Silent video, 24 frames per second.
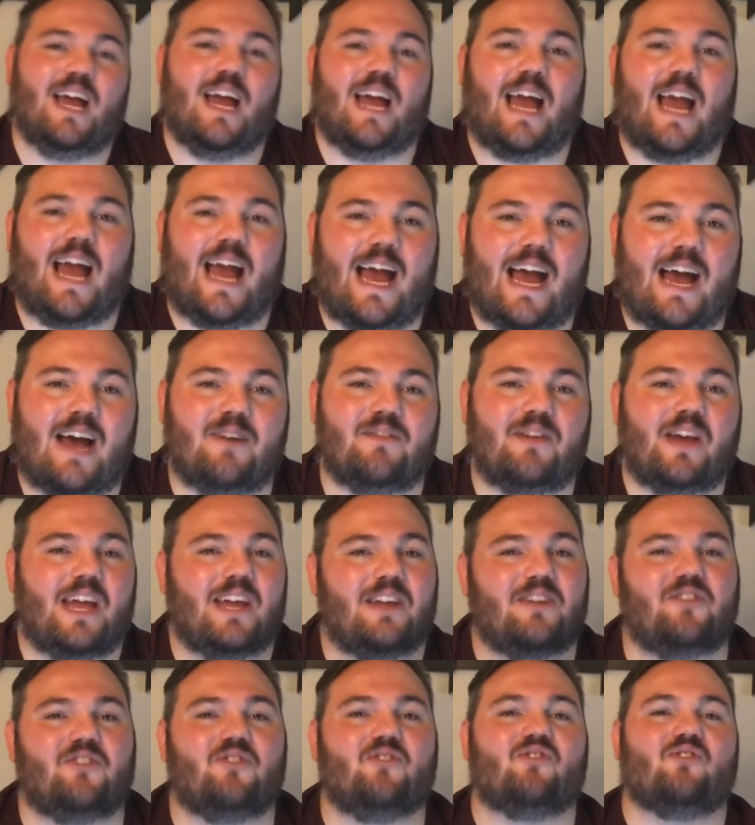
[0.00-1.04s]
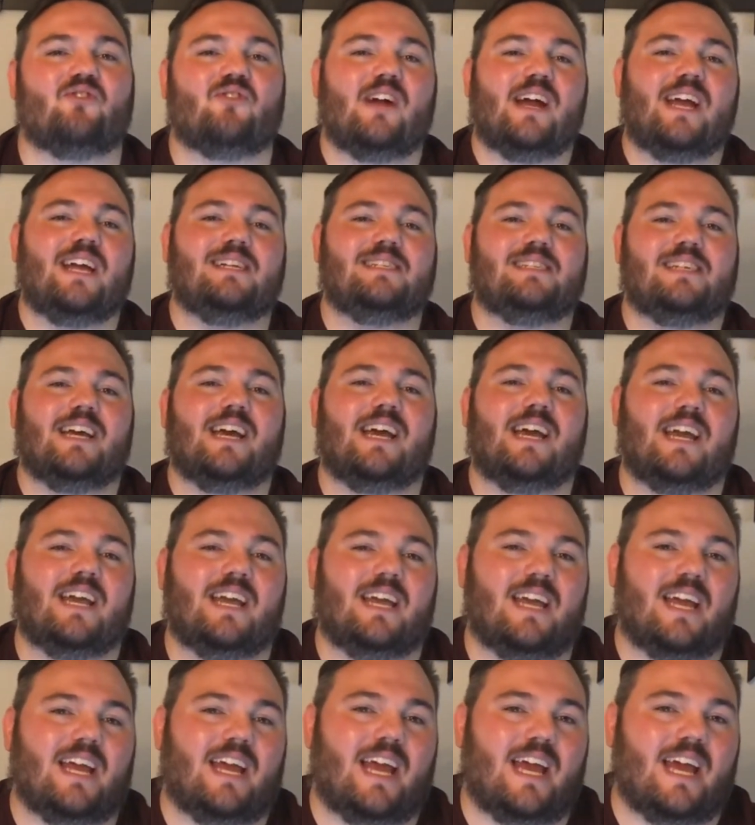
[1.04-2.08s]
have a great day,